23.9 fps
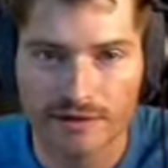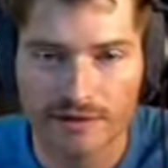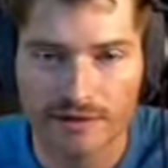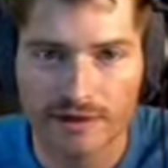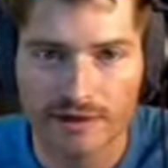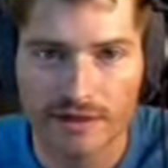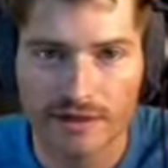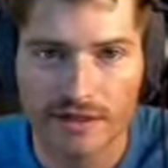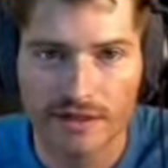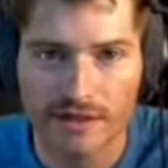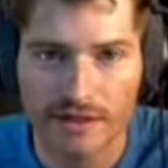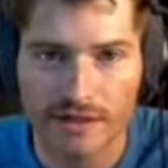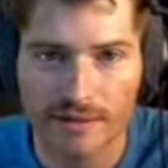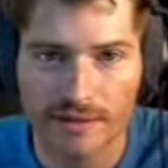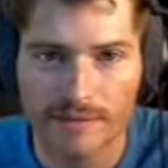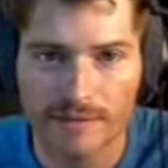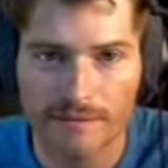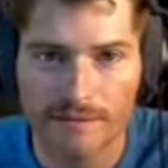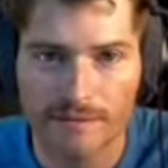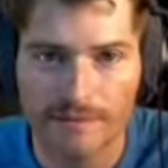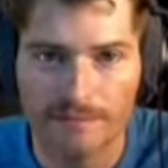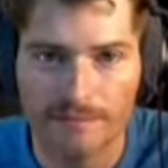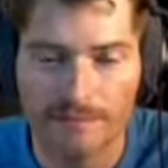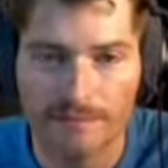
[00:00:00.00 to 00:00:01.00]

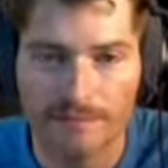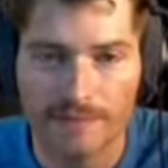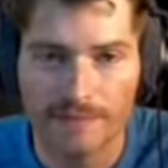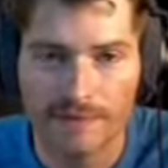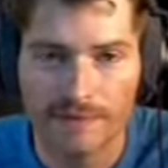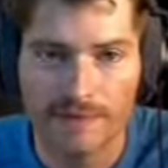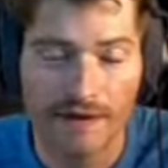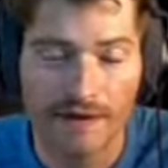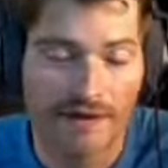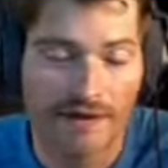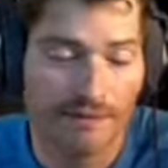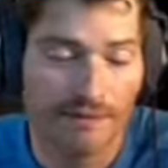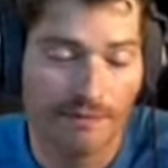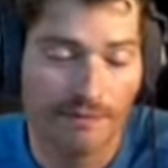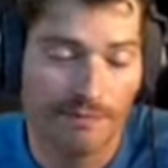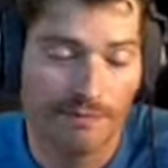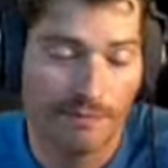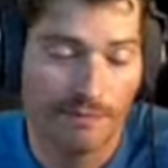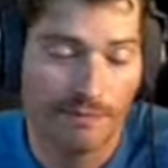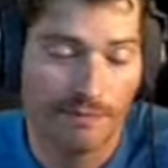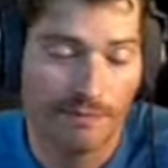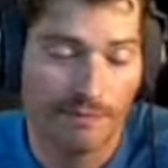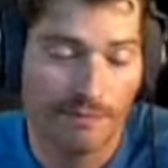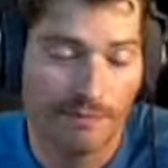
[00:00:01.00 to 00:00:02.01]

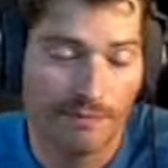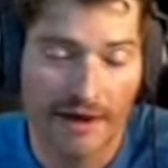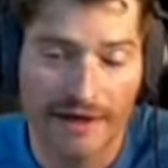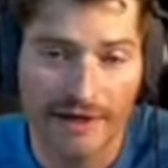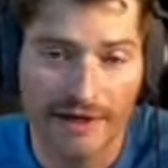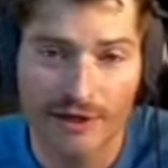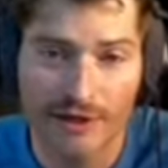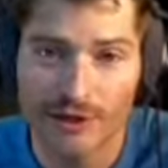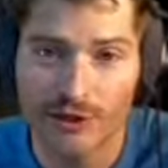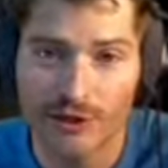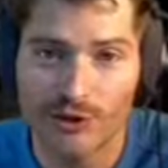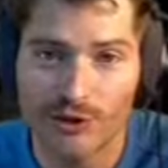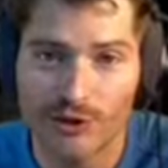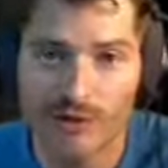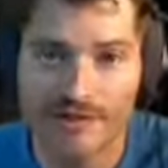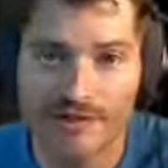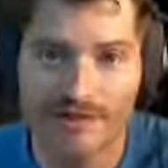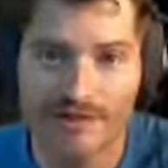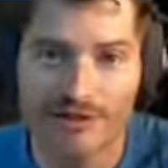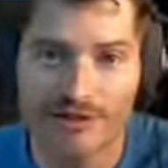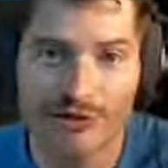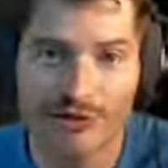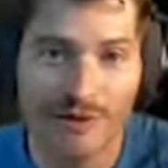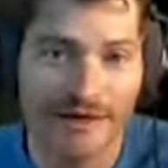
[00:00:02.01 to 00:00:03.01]
Buying it alone
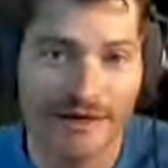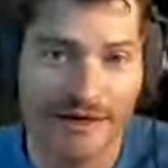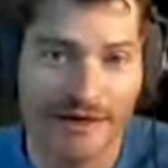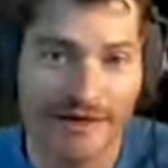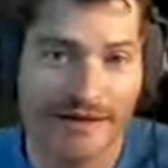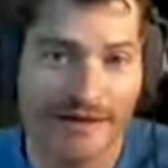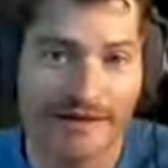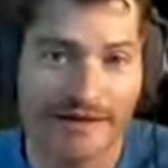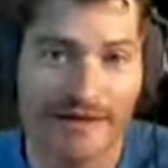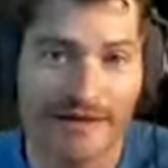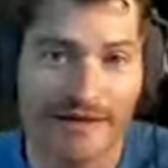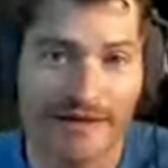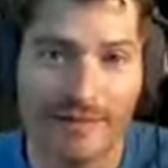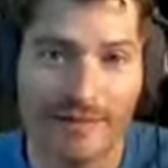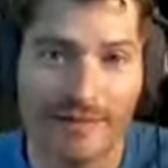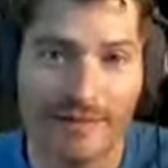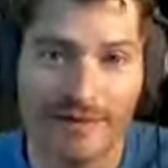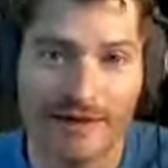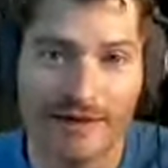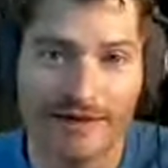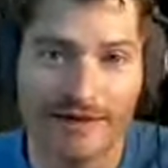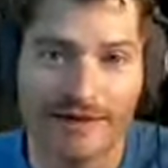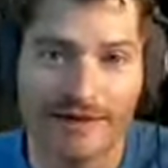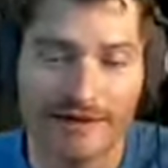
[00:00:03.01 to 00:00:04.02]
isn't doing anything
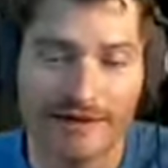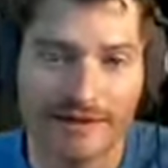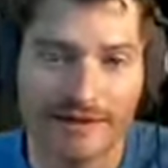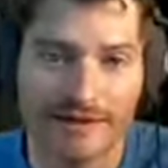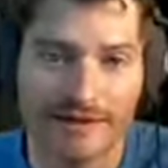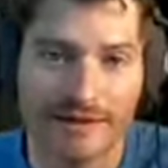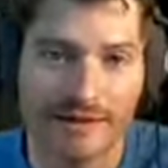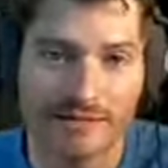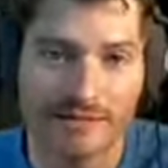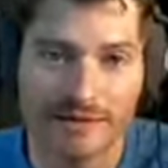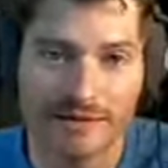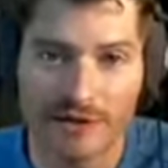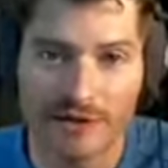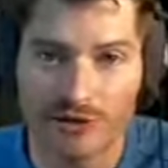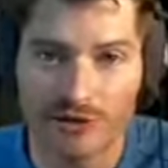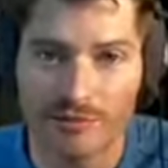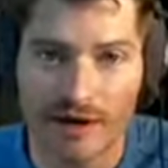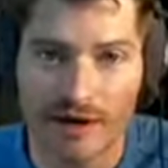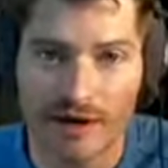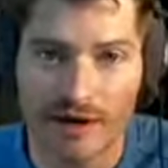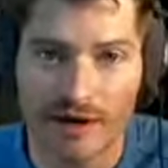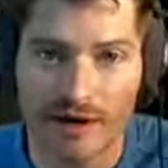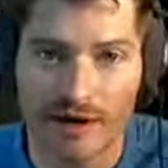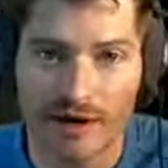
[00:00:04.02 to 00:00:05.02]
about it. So
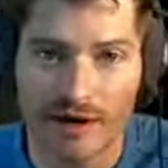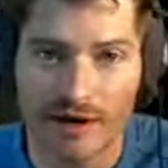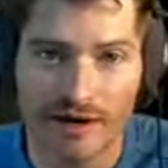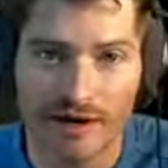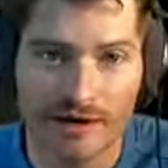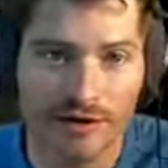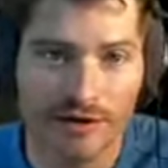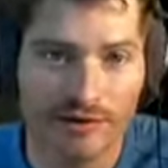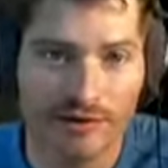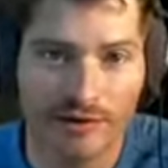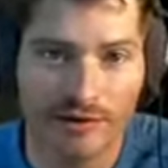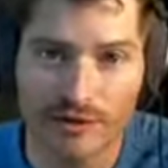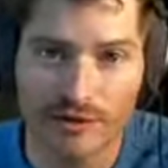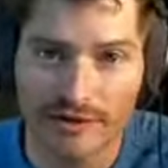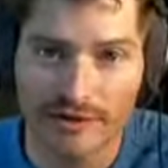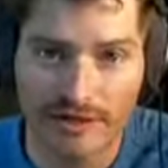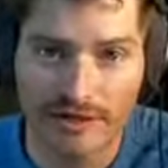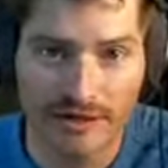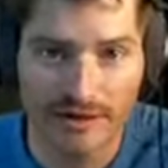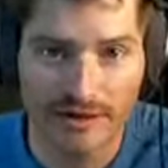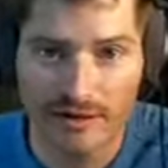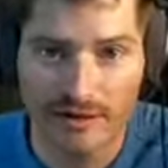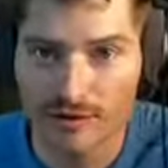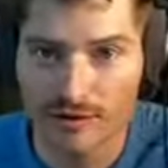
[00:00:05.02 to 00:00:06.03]
you buy a
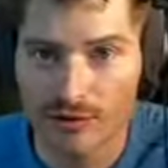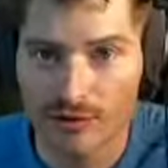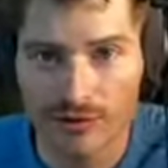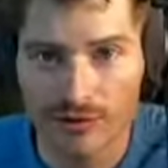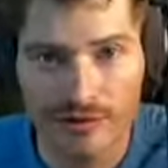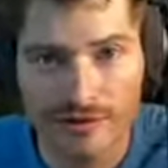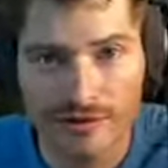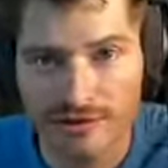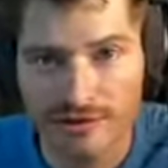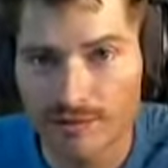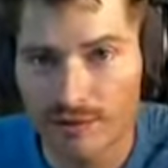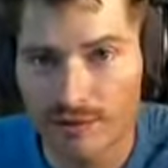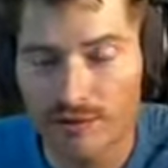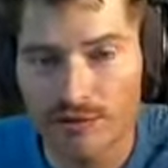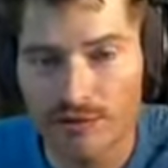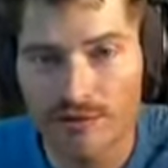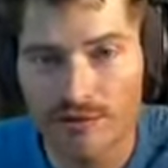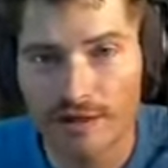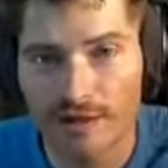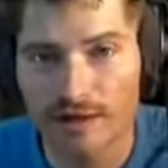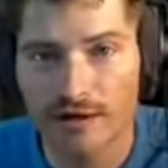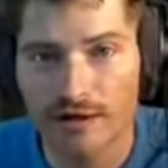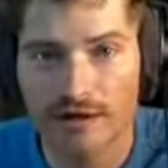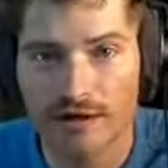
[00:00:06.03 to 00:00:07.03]
Coursera course, maybe you
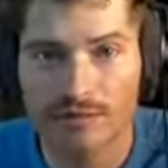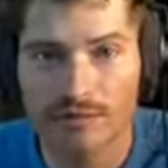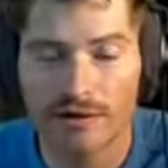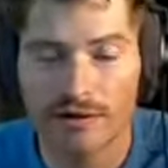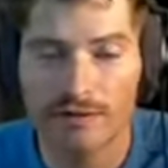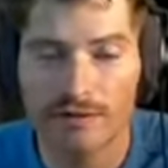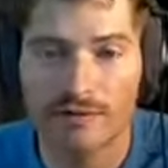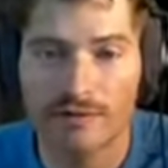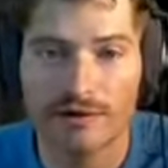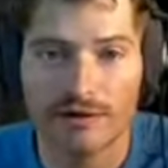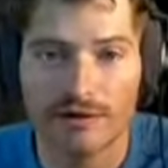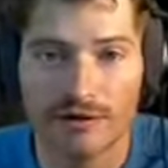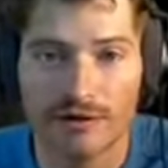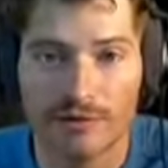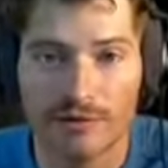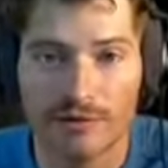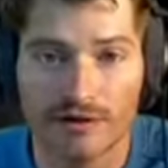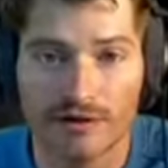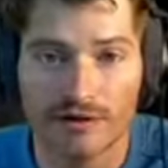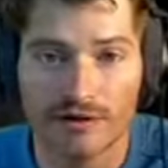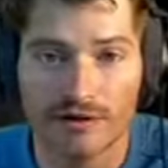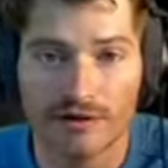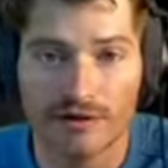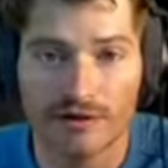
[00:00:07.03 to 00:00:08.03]
got a little
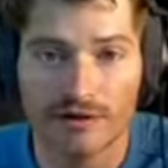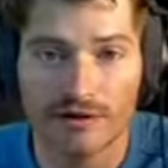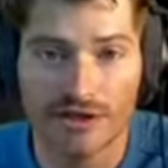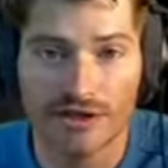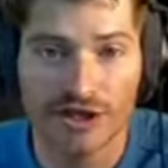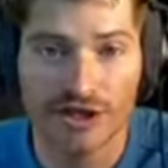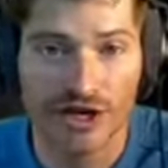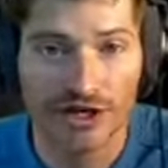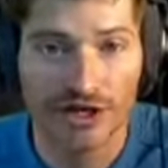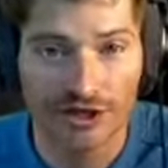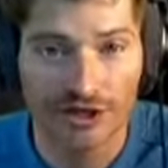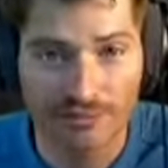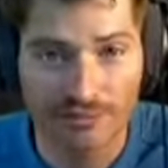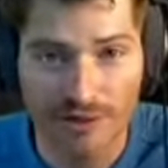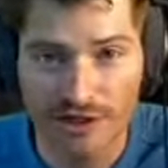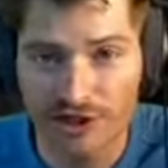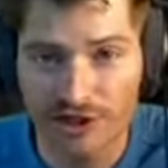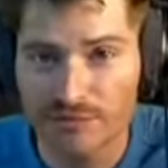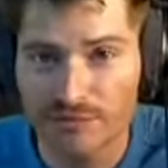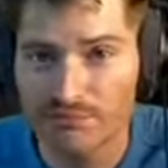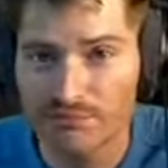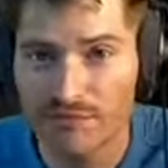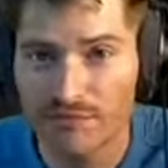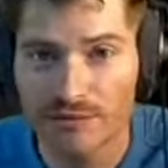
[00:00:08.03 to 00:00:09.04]
education
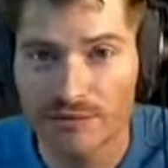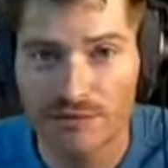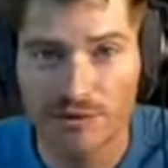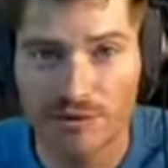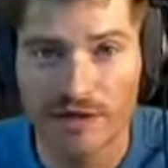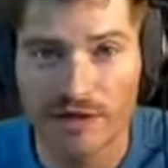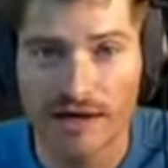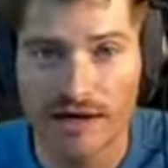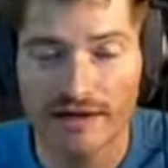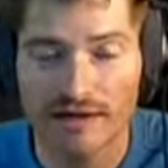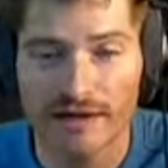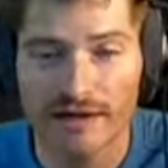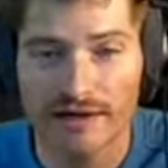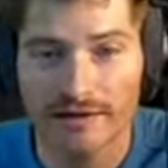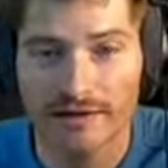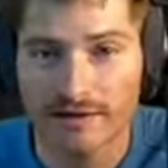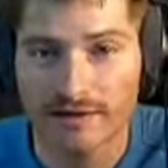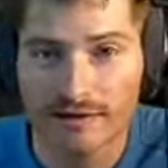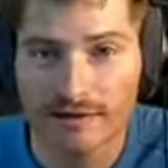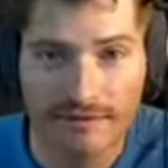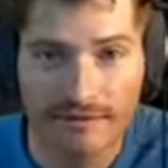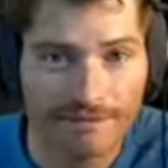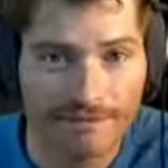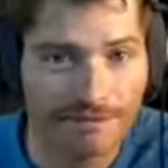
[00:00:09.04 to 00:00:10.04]
budget, maybe you got like,
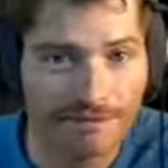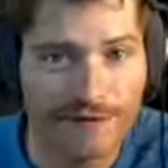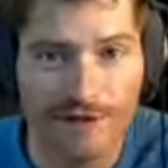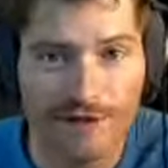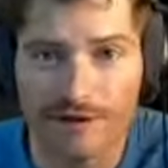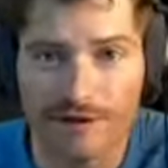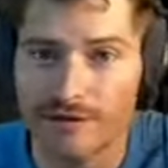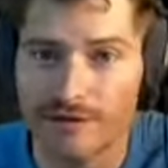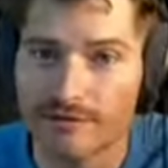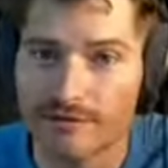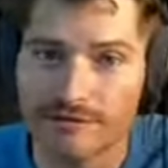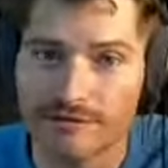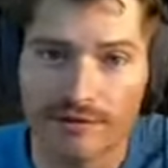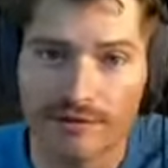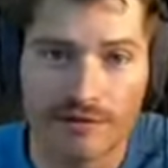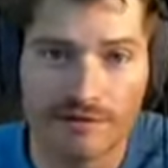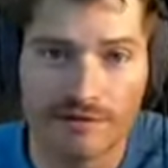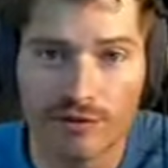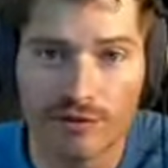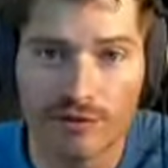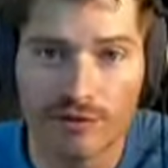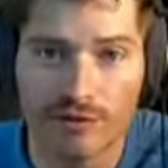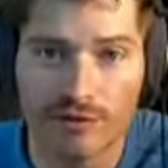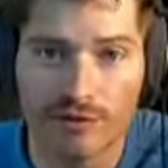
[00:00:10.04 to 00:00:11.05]

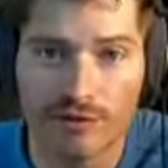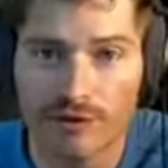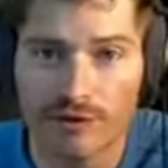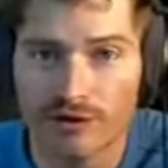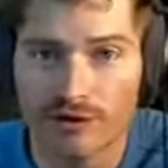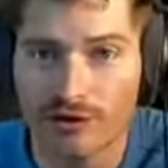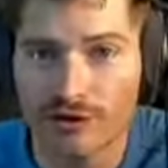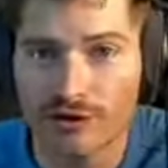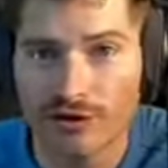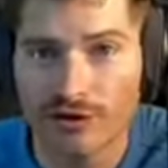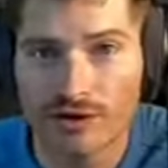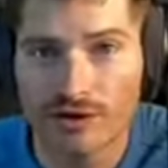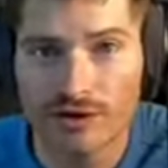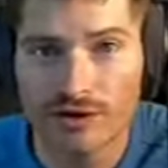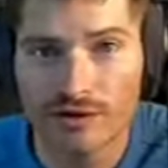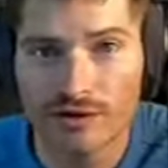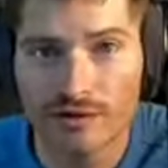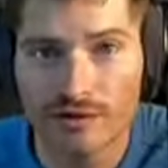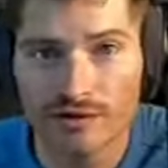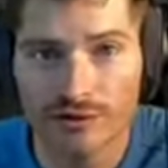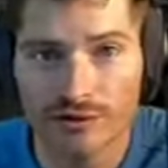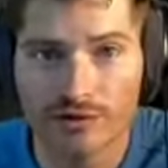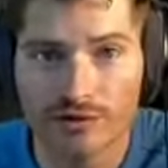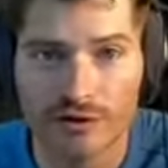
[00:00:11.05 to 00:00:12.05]
a few €100,
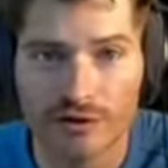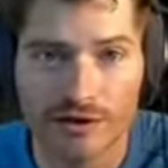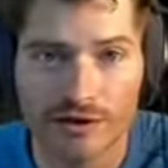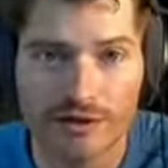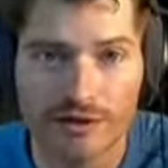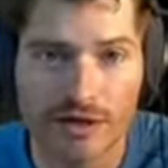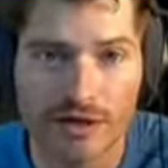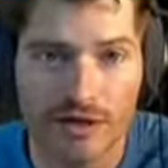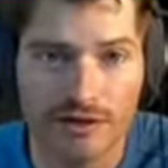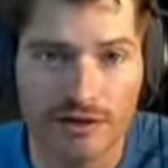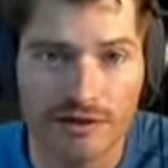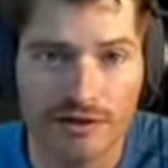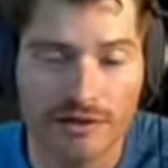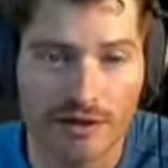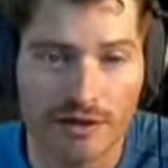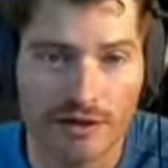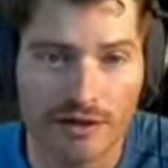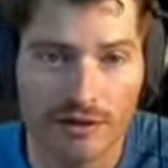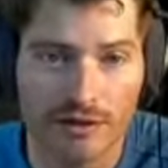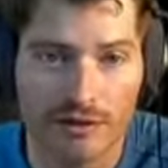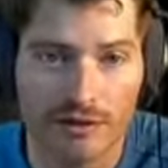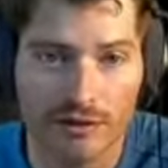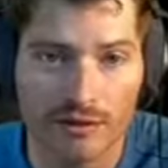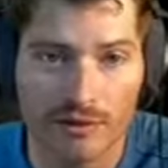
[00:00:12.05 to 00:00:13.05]
a few $100,
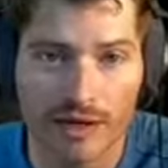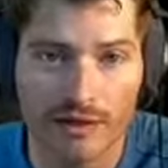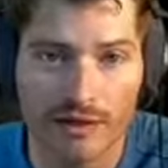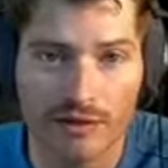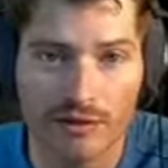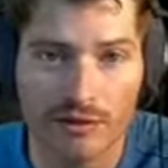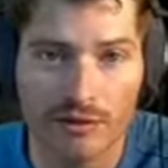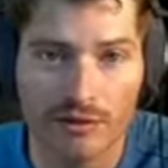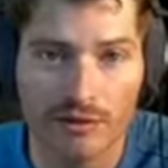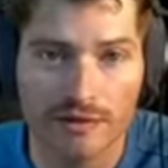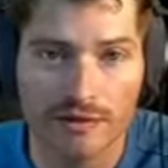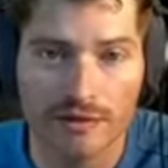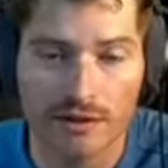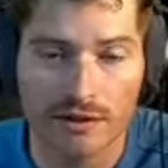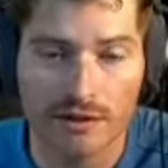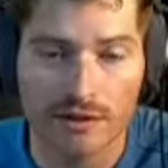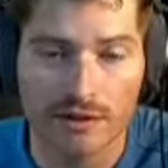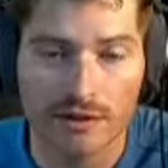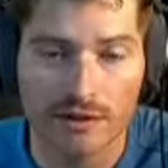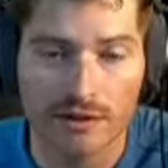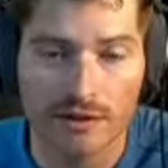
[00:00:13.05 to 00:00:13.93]
and you want to buy a course.